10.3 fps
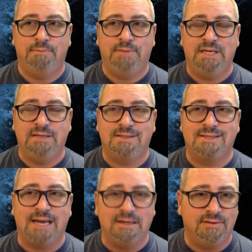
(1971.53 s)
being
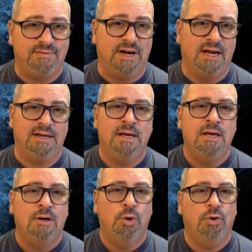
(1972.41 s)
sanctified,
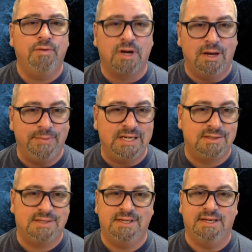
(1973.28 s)

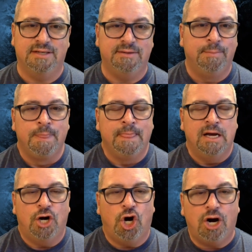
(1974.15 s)
overcoming sin,
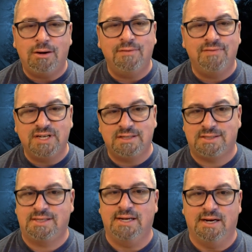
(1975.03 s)
all of
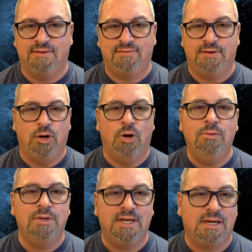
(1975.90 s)
this stuff
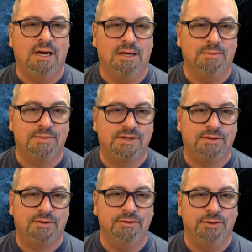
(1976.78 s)
only
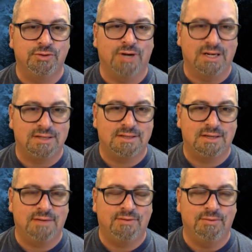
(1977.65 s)
comes through
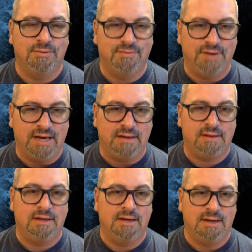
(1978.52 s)
trust, through
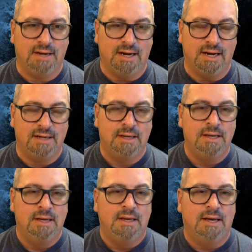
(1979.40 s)
faith in God.
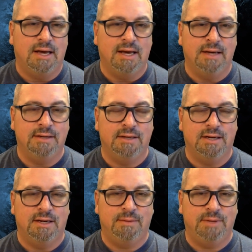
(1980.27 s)
And
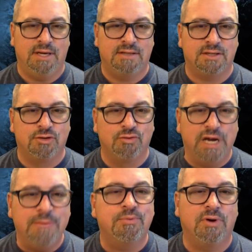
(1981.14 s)
it's a
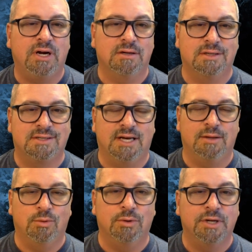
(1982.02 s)
great prayer to
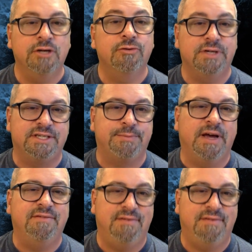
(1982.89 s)
say, Lord, increase my